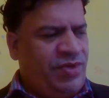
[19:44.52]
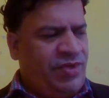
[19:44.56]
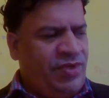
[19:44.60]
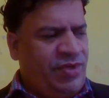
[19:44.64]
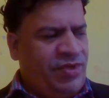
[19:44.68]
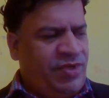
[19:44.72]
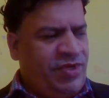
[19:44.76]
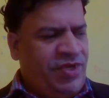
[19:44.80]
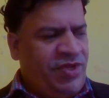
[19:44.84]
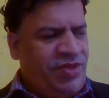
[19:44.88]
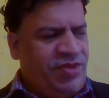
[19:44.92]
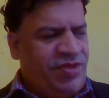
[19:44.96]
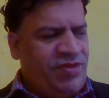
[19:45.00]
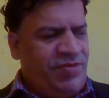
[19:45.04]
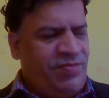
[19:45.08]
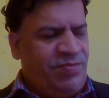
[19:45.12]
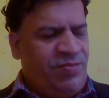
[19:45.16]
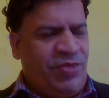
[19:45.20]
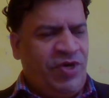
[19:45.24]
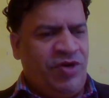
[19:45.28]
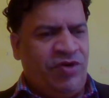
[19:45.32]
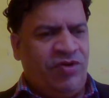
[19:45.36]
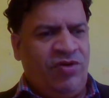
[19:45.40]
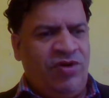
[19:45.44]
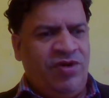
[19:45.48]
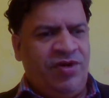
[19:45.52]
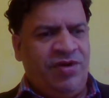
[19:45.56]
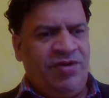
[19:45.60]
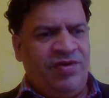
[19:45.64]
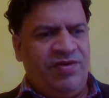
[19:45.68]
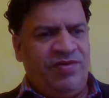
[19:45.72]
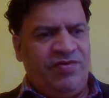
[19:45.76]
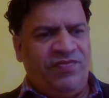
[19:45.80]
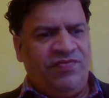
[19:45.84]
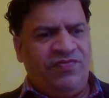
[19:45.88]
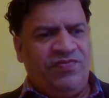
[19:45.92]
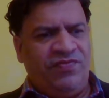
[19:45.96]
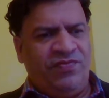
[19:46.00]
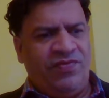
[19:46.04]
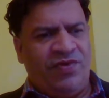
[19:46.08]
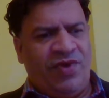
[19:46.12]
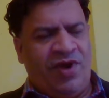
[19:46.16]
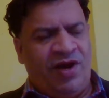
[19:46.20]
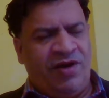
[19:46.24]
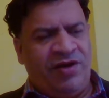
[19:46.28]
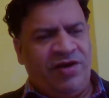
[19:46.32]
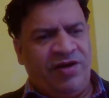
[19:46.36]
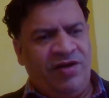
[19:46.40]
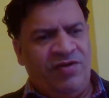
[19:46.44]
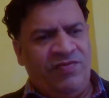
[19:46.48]
this particular
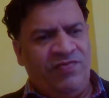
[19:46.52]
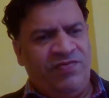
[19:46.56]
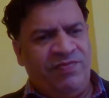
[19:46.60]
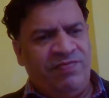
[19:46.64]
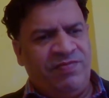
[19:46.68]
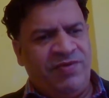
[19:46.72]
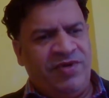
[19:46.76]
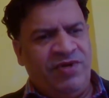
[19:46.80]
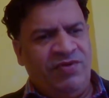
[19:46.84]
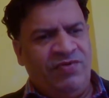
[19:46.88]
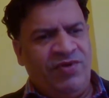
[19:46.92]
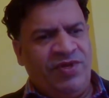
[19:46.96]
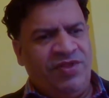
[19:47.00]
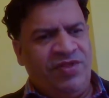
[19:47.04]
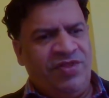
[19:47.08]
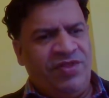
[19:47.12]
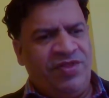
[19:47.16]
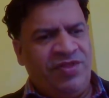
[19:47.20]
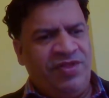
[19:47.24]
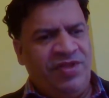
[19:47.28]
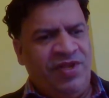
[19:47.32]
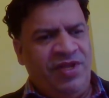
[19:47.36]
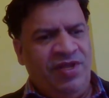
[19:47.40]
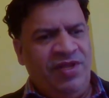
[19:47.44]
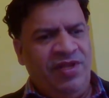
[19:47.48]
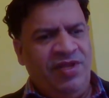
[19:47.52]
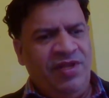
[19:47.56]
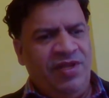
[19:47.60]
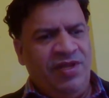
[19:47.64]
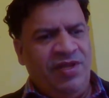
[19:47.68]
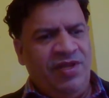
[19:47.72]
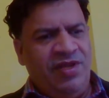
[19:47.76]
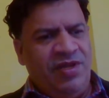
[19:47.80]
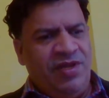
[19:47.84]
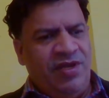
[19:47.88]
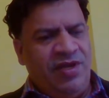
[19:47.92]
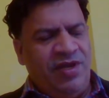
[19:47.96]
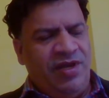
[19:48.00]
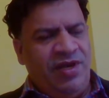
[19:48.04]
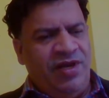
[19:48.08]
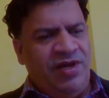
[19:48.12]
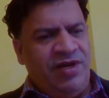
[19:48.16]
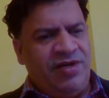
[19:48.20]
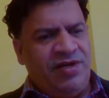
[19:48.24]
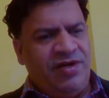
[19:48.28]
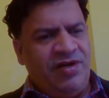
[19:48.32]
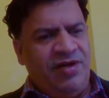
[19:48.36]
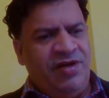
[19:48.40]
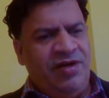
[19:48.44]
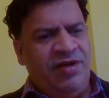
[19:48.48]
Article 51C,
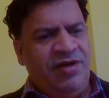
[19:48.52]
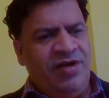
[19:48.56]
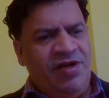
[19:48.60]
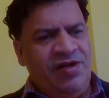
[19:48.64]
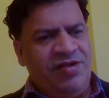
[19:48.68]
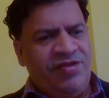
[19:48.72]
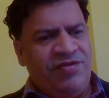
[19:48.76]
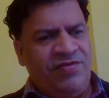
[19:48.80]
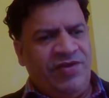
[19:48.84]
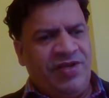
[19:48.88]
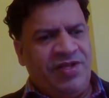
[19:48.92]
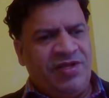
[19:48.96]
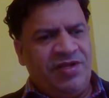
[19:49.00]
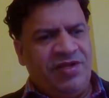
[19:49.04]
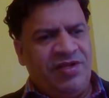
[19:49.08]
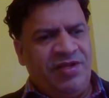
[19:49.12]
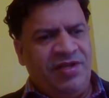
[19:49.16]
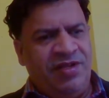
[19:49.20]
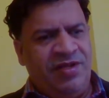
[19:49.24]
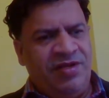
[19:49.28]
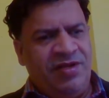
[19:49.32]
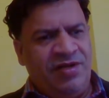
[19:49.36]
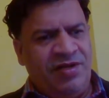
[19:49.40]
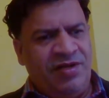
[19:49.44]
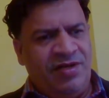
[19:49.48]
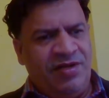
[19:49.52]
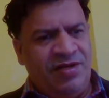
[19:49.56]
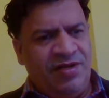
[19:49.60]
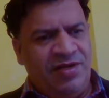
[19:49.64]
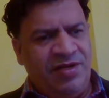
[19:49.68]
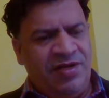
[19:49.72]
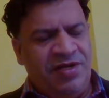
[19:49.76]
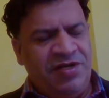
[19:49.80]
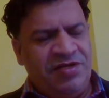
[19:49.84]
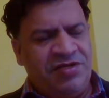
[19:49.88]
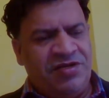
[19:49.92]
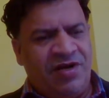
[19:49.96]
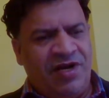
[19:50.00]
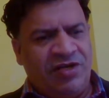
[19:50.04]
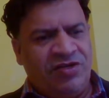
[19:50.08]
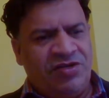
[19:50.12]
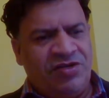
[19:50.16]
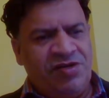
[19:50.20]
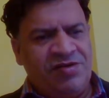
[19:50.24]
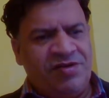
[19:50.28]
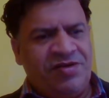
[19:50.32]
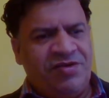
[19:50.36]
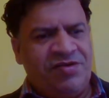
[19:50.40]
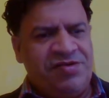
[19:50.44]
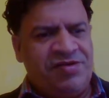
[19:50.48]
it deals with the
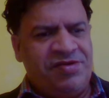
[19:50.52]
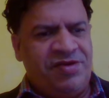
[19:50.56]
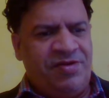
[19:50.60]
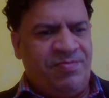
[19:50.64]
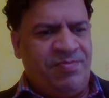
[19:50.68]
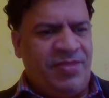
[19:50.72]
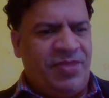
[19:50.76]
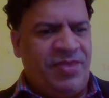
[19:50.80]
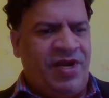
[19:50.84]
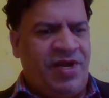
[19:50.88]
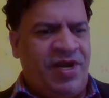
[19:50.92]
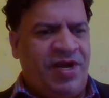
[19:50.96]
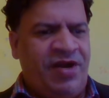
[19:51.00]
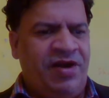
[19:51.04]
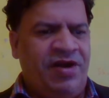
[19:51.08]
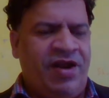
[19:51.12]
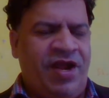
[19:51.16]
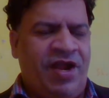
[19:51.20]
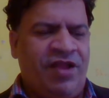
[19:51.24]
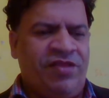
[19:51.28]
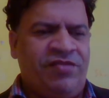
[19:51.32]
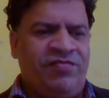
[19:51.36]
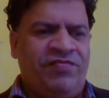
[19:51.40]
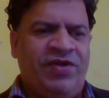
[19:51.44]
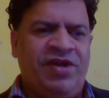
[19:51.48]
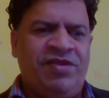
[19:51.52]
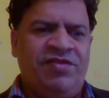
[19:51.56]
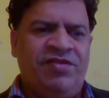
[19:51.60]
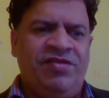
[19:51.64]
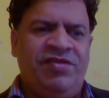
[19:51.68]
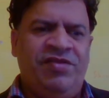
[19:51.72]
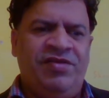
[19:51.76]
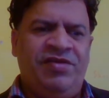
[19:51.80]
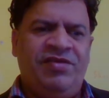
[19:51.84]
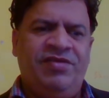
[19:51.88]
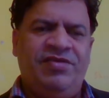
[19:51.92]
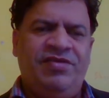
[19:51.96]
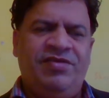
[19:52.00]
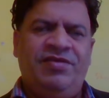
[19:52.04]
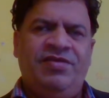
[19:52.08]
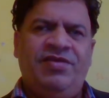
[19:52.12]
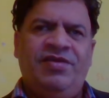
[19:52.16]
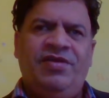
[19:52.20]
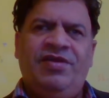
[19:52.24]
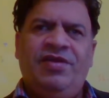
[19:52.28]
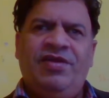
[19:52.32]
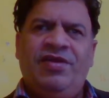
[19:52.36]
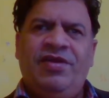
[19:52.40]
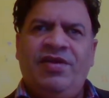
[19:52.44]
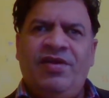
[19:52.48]
international custom. And as far as the
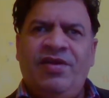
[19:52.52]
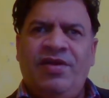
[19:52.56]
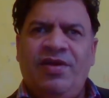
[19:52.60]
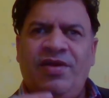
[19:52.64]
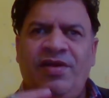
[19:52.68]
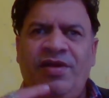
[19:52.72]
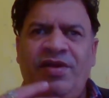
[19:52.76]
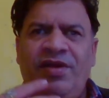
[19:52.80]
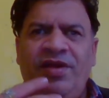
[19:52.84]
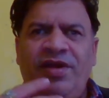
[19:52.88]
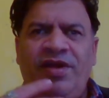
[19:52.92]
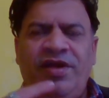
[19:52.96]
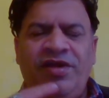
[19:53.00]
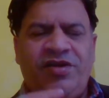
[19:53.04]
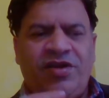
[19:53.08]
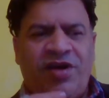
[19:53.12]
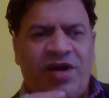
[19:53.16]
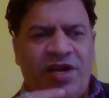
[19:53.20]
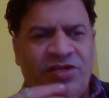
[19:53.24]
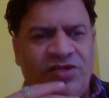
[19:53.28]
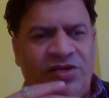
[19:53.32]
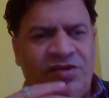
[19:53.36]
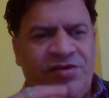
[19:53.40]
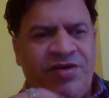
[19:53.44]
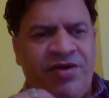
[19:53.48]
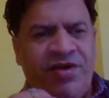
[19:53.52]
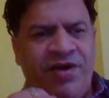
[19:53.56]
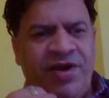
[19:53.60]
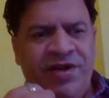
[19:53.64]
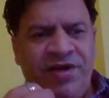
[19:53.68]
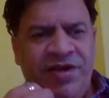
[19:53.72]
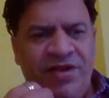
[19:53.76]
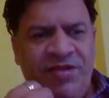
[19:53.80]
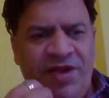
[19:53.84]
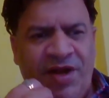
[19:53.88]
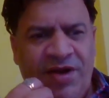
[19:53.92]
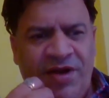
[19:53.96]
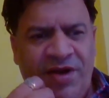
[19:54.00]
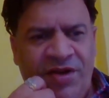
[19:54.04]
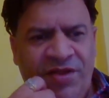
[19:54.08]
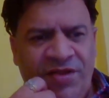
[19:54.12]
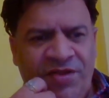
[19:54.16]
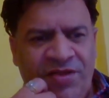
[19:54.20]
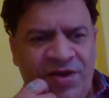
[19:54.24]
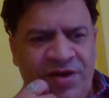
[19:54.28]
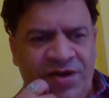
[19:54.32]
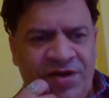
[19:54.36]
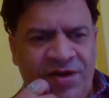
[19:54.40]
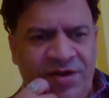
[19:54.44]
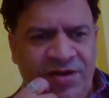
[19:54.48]
international treaties are
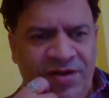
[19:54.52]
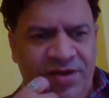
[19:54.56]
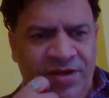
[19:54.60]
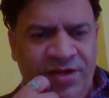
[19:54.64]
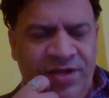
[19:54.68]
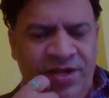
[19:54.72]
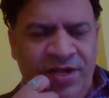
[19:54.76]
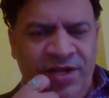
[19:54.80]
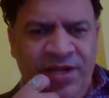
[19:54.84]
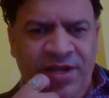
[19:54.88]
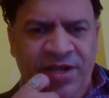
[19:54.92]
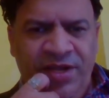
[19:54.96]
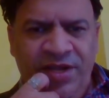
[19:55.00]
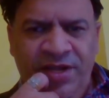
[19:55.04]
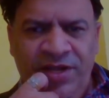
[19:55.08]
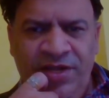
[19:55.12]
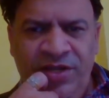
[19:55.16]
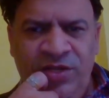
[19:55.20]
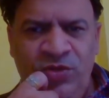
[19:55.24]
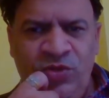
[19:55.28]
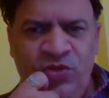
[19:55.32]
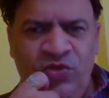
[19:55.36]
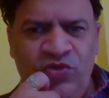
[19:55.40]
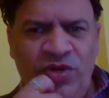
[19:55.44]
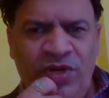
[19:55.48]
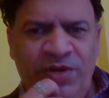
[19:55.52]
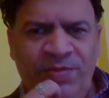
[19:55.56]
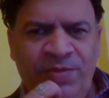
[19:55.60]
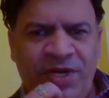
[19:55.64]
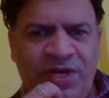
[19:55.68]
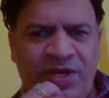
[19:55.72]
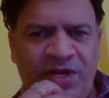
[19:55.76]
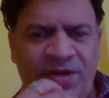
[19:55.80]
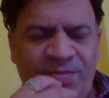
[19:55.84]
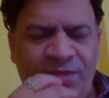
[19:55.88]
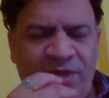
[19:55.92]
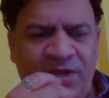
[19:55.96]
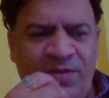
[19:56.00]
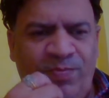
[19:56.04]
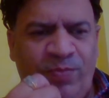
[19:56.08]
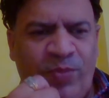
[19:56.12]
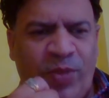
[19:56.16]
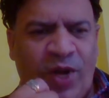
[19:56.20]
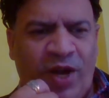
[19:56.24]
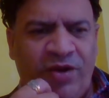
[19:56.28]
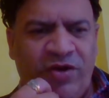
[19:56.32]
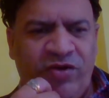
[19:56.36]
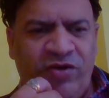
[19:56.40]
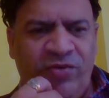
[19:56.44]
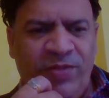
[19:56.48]
concerned, they usually become the
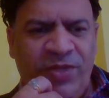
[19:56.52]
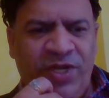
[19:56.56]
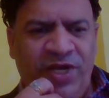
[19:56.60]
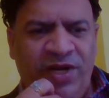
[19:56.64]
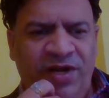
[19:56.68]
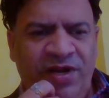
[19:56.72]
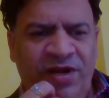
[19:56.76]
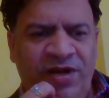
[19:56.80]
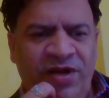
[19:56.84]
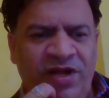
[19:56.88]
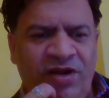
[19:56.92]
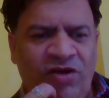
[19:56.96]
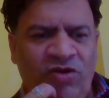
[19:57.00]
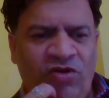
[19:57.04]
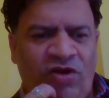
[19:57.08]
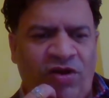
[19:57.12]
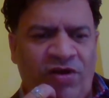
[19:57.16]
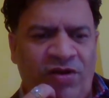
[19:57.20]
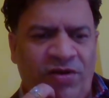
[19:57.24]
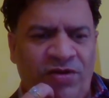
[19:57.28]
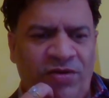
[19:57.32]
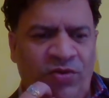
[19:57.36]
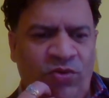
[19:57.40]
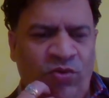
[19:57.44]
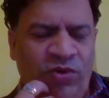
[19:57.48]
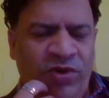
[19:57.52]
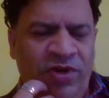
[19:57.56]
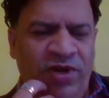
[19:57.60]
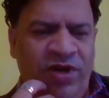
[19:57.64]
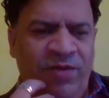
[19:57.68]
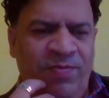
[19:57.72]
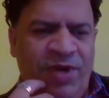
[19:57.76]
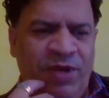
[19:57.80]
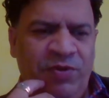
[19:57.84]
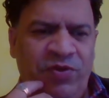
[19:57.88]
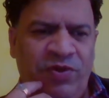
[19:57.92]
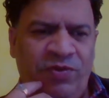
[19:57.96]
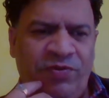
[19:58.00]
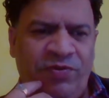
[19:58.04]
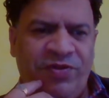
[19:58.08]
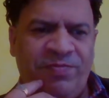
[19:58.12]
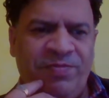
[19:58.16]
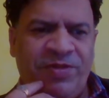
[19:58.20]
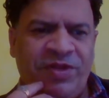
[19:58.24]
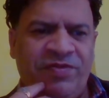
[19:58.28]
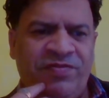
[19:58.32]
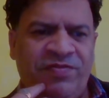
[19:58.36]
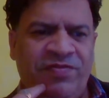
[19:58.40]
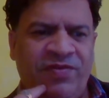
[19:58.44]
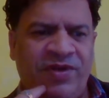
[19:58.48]
part of the Indian law only by way of
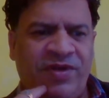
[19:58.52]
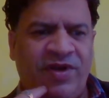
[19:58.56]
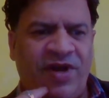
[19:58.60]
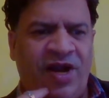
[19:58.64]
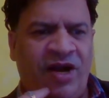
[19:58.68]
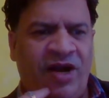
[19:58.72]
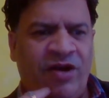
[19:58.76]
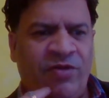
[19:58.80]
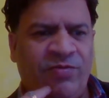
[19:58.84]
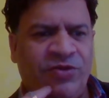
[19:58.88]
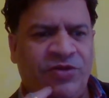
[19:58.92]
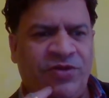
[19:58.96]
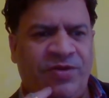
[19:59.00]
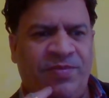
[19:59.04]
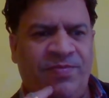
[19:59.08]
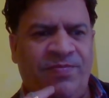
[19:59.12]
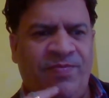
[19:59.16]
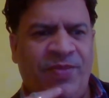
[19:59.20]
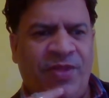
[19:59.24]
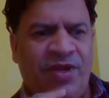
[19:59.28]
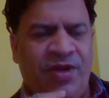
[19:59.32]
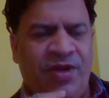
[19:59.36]
specific adoption.